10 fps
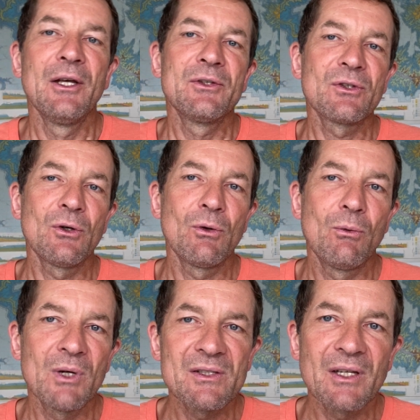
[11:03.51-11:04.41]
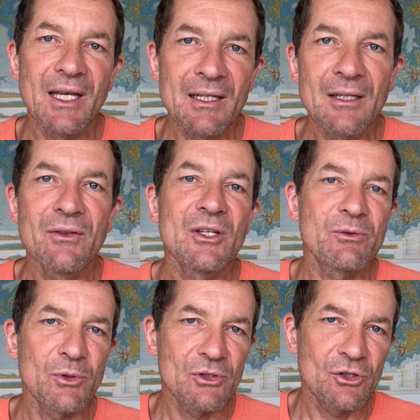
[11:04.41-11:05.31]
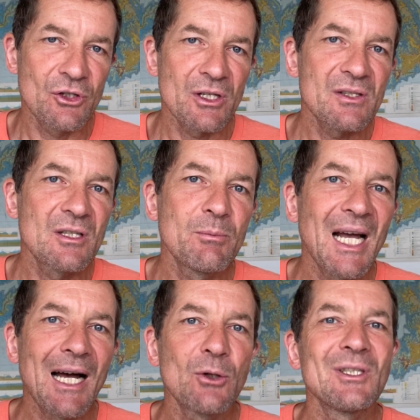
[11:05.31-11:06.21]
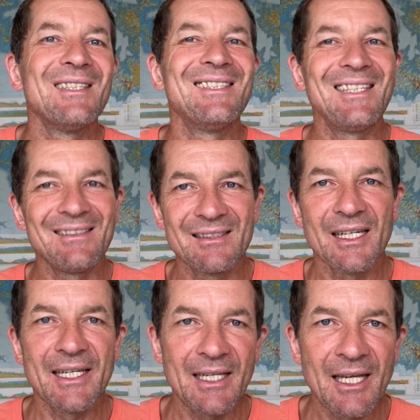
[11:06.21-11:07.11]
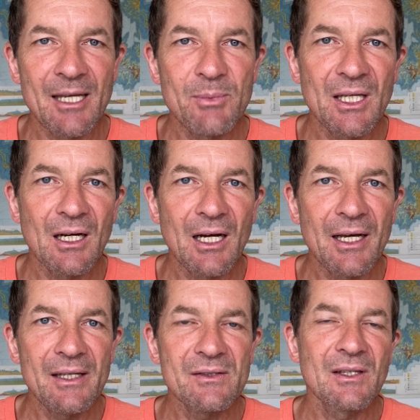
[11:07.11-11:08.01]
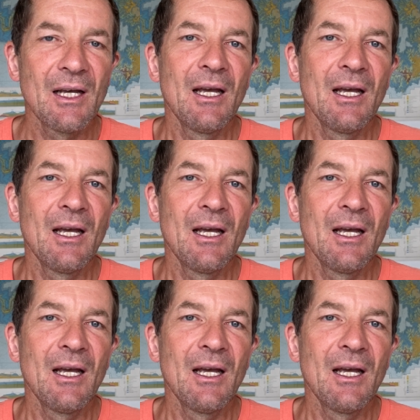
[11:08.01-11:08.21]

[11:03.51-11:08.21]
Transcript: So once again, this was just about designing APIs